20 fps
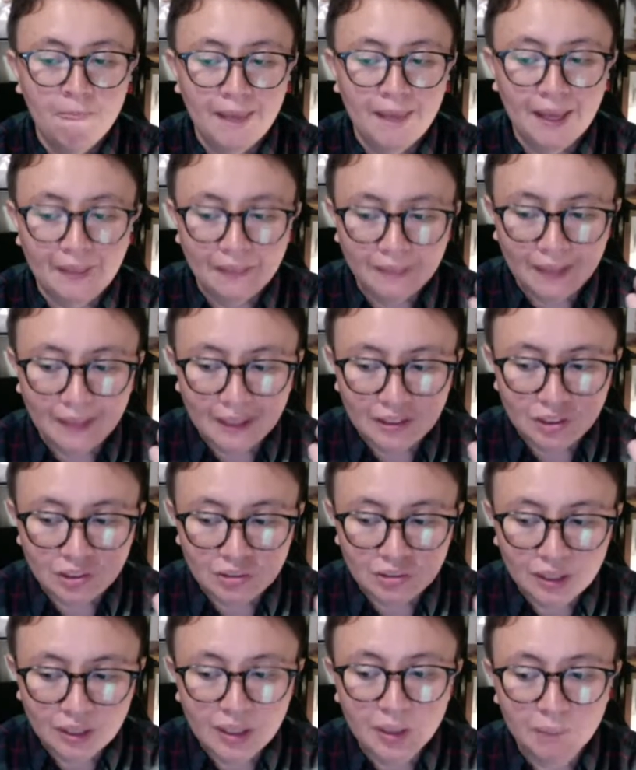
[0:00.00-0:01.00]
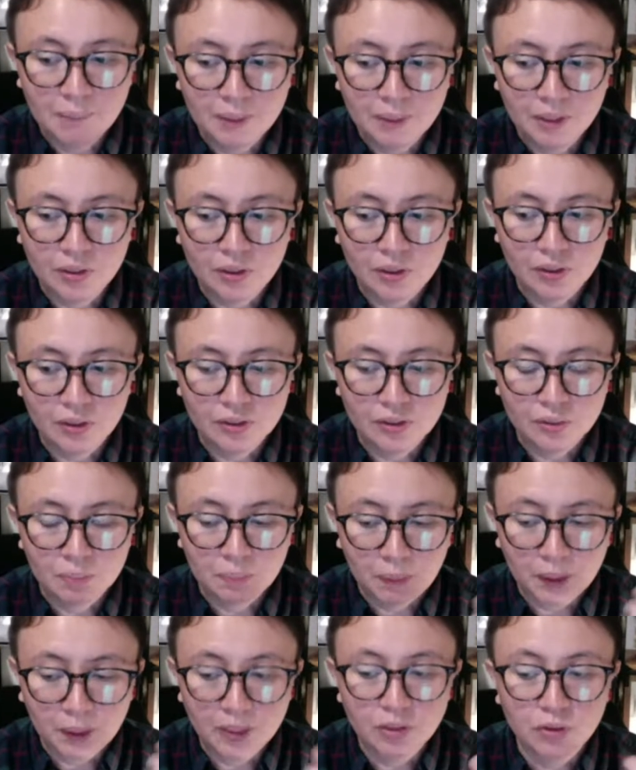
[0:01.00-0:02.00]
And that's really because
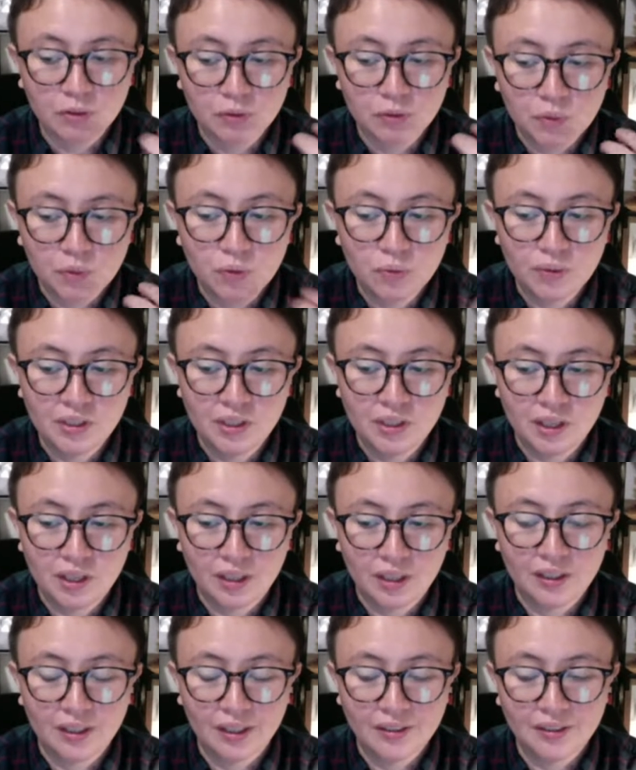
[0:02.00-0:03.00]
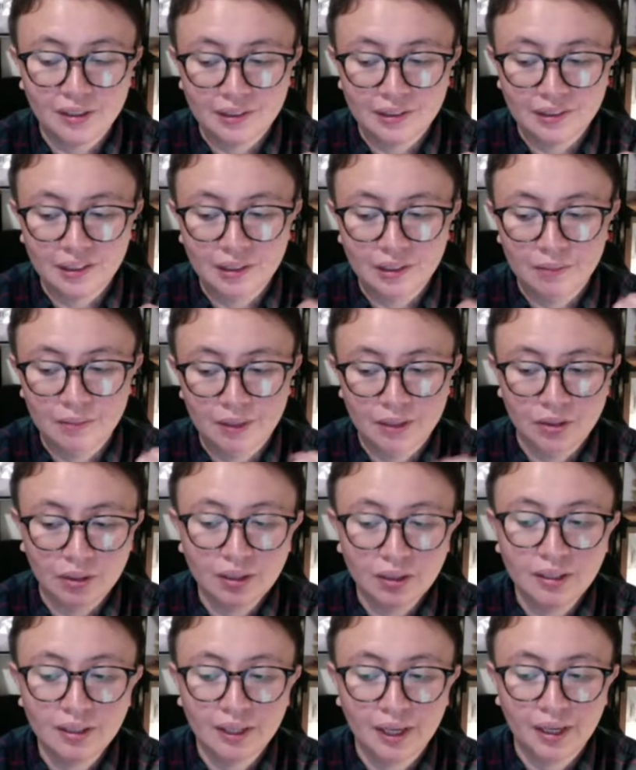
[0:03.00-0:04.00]
part of who we are as a team in
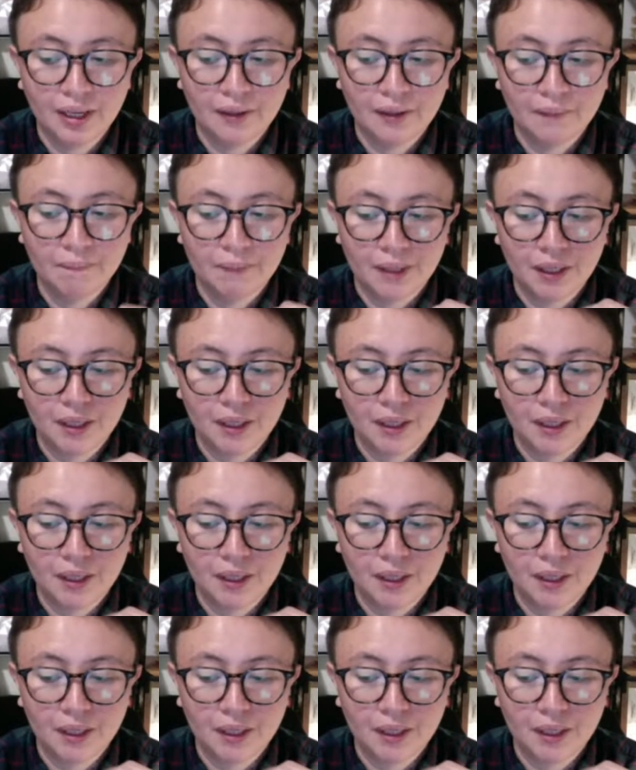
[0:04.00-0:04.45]
All Care